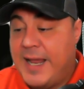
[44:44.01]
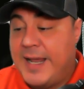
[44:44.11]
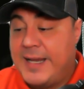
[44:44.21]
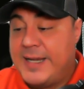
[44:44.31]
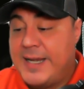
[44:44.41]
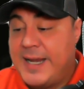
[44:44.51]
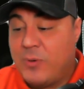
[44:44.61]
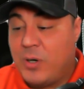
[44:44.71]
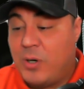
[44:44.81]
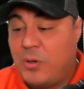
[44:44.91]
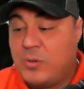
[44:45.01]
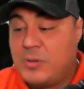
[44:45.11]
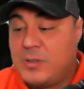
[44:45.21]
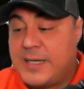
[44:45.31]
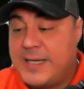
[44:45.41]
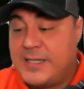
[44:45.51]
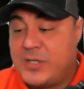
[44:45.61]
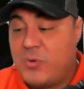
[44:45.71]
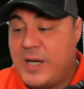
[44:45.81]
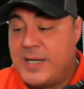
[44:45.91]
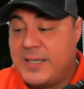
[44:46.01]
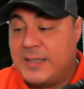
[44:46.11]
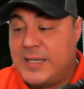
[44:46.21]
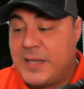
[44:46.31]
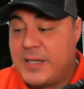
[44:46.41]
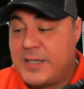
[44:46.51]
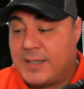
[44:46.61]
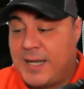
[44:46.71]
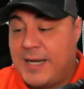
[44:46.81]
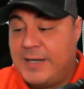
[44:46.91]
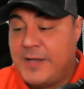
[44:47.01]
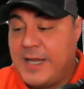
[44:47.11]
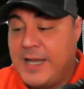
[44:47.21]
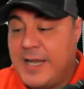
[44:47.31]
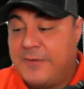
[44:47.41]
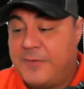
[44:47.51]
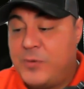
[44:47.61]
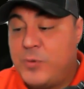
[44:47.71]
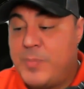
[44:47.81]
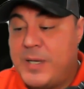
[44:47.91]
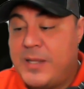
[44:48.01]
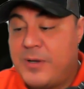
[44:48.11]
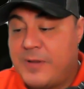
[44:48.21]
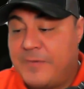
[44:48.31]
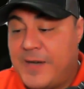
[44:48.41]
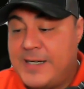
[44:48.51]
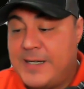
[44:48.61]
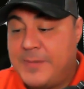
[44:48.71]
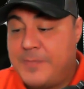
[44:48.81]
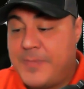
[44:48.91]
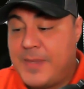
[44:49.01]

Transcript: and narrow is the way that leadeth unto life, and few be there that find it.